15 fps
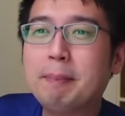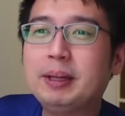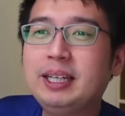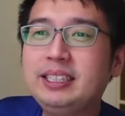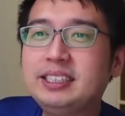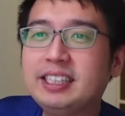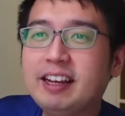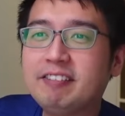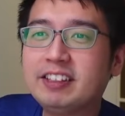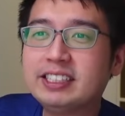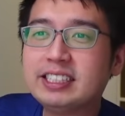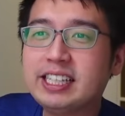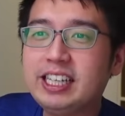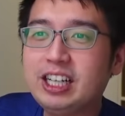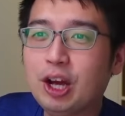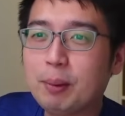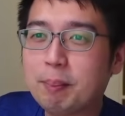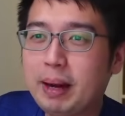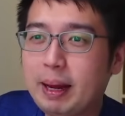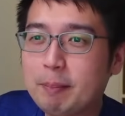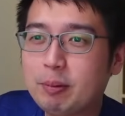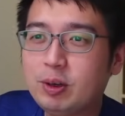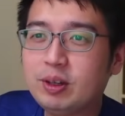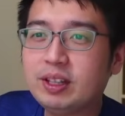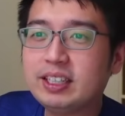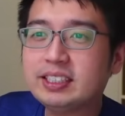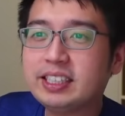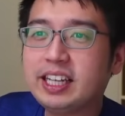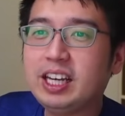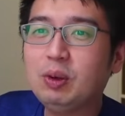Please save this key on paper.
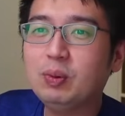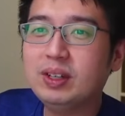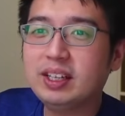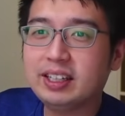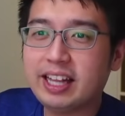This key will